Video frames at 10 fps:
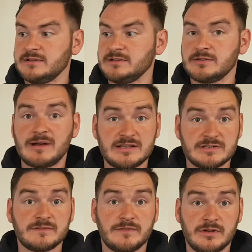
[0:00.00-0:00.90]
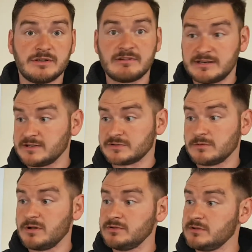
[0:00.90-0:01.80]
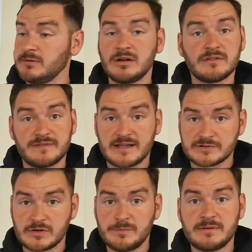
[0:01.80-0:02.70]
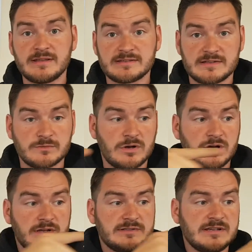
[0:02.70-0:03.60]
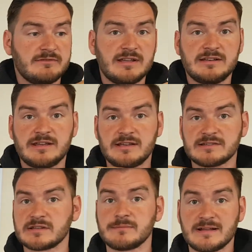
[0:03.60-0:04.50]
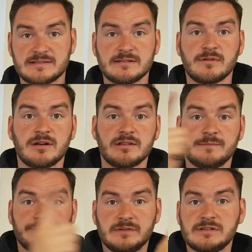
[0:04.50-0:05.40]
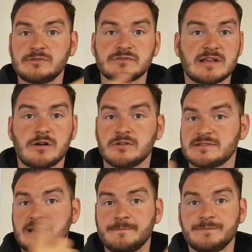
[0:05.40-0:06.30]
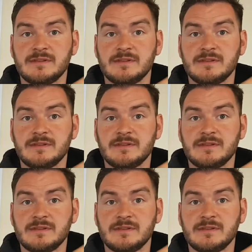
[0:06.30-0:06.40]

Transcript: You ask for your radiators to come on, your boiler fires up, it sends water to your radiators and back to your boiler, and it does that all the time.